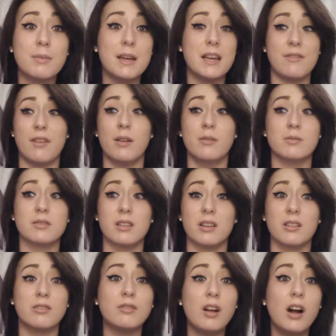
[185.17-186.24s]
to be, if I was going to
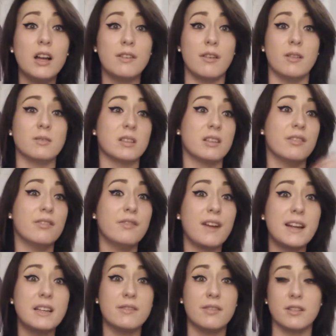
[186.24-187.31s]
cry, if I was going to
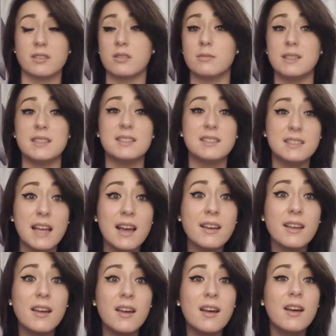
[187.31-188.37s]
faint, if I was going to be
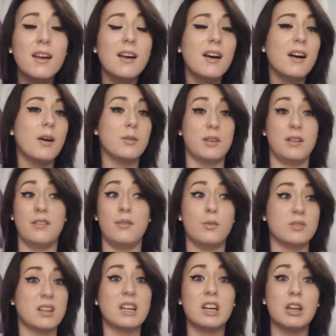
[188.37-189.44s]
sick, or
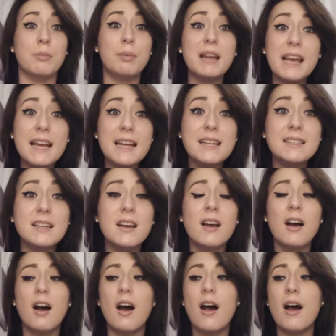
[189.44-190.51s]
was I going to bleed.
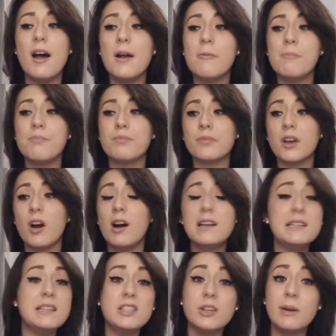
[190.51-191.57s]
I
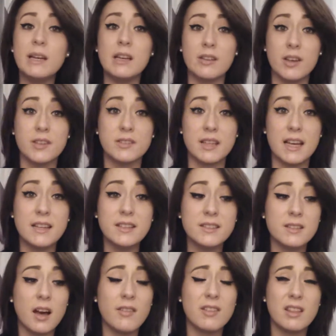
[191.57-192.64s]
didn't do any of those things,
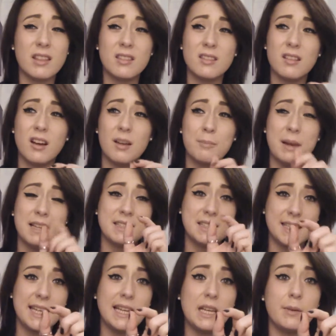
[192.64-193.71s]
other than I bled a
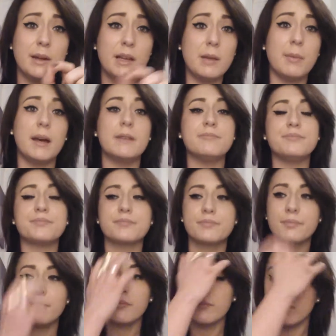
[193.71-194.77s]
teeny weeny bit
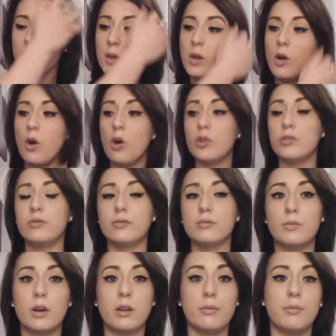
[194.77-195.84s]

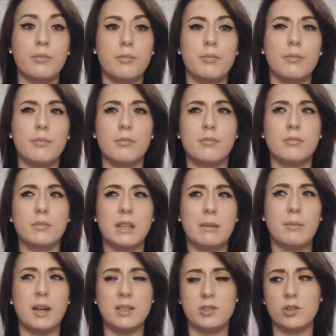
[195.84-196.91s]
on near
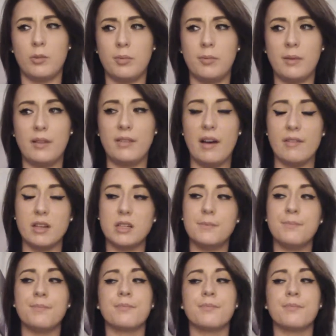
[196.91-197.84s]
my top of my feather.